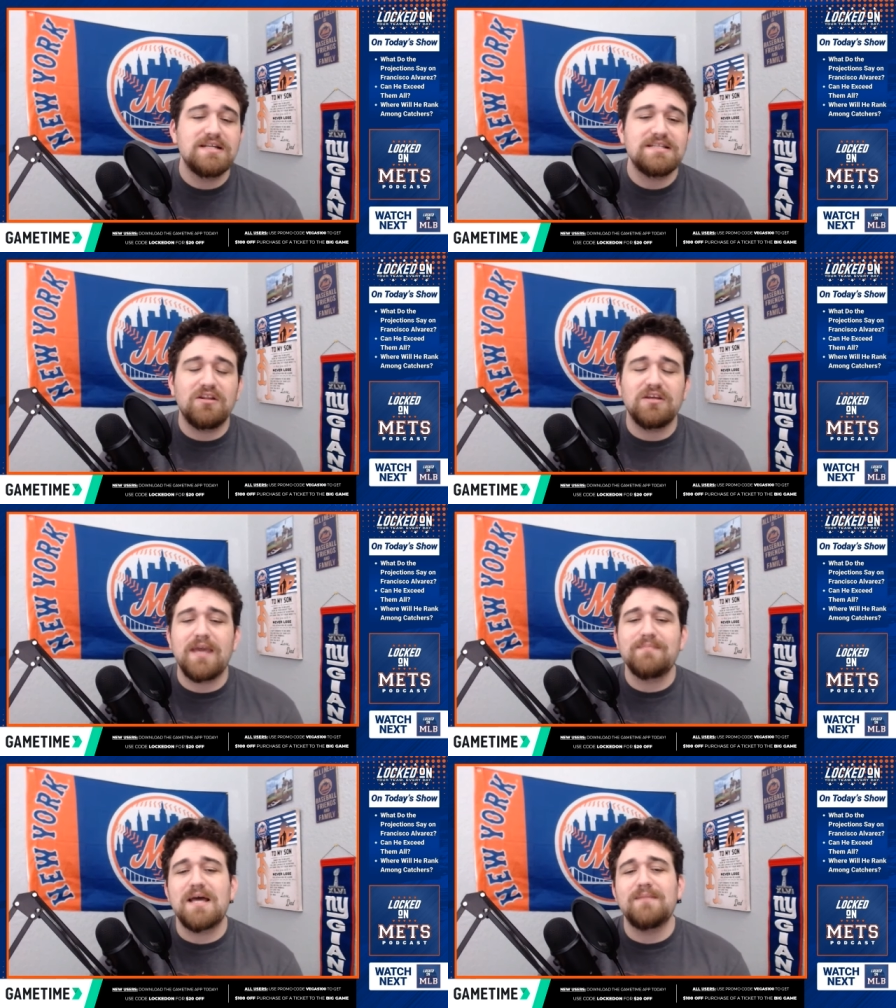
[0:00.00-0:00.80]
Download
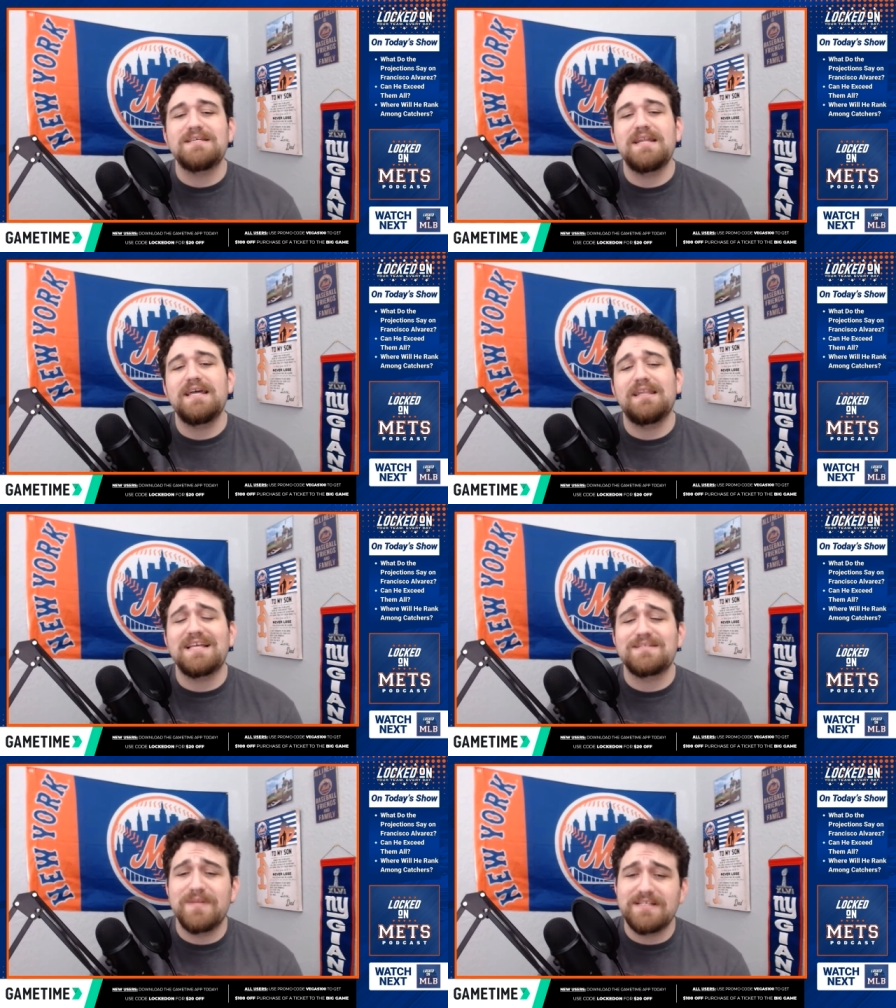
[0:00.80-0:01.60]
Game Time today.
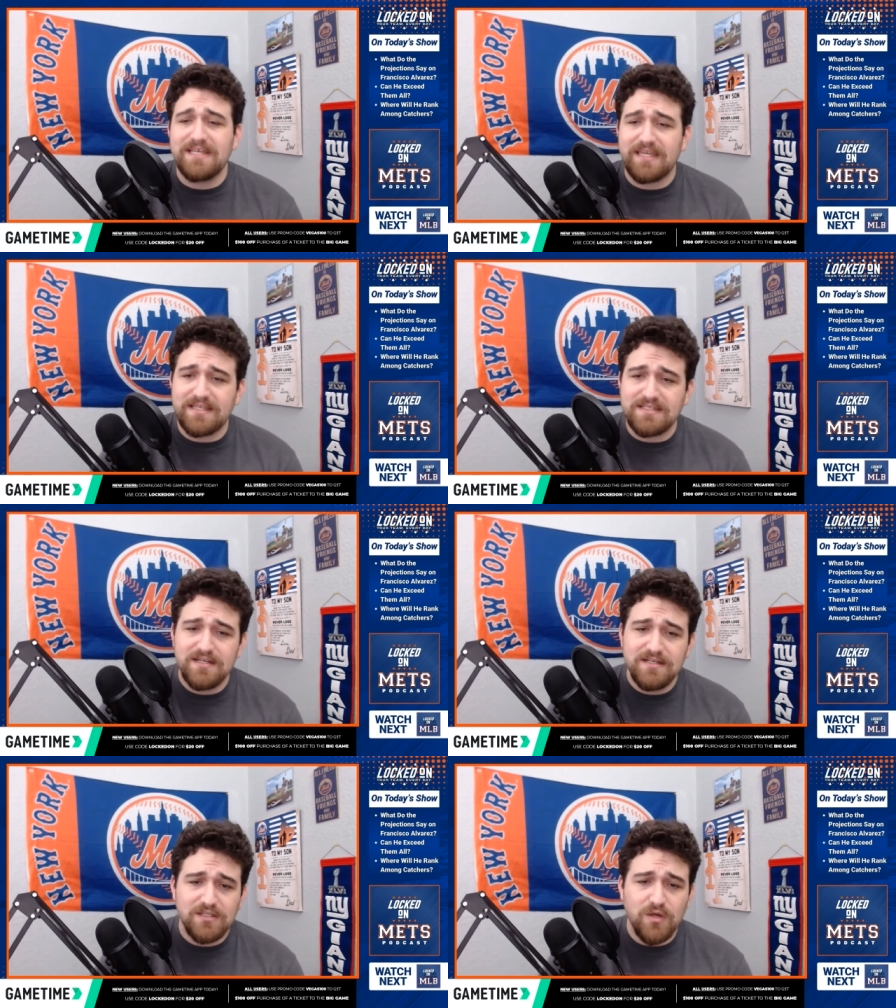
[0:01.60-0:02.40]
Last minute tickets,
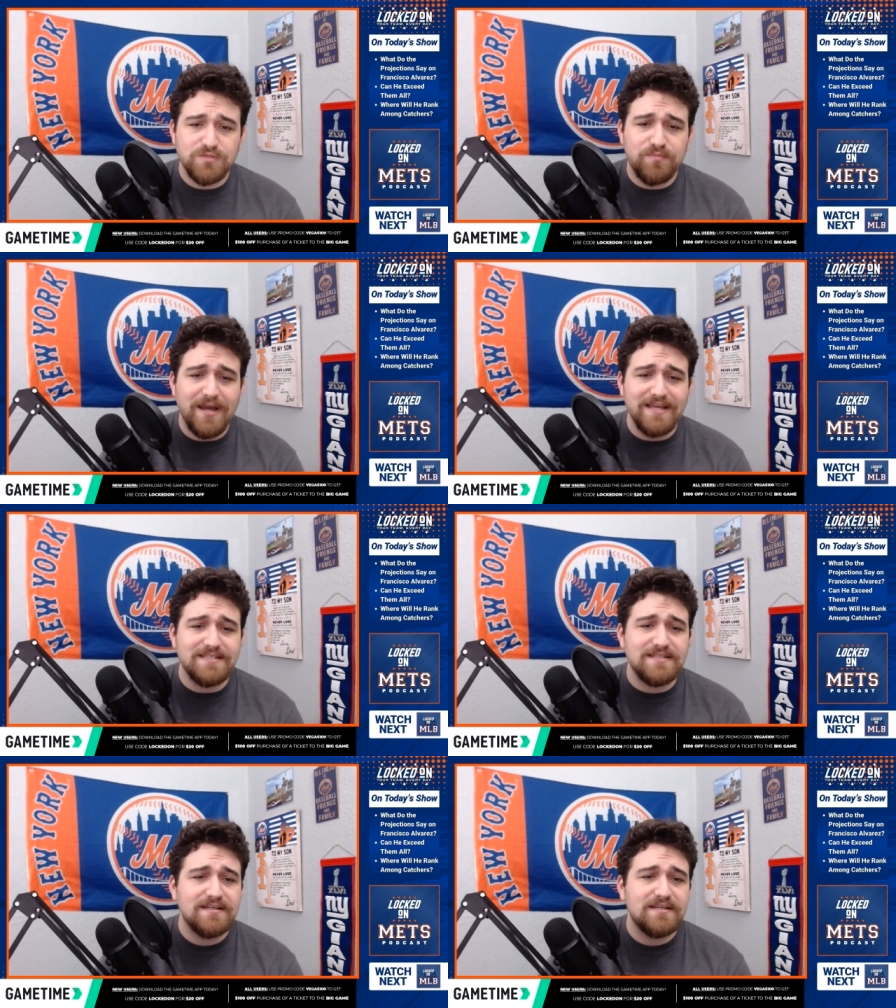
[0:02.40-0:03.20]
lowest
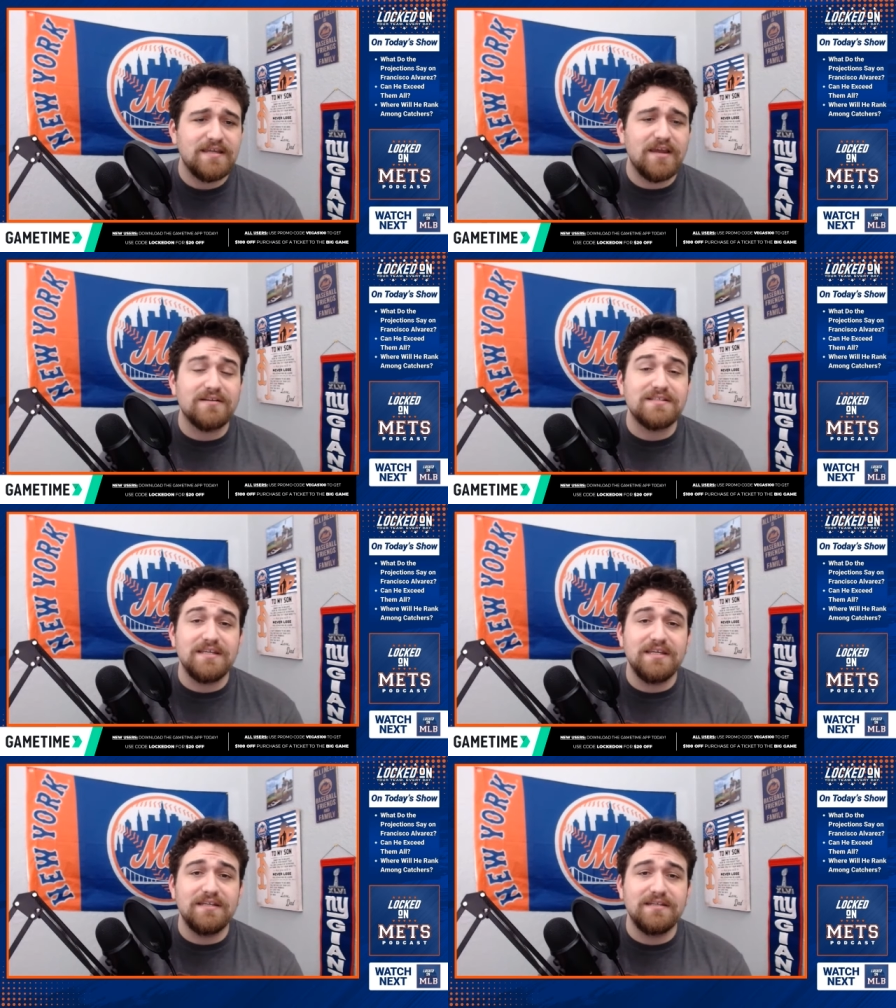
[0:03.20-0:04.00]
price guaranteed.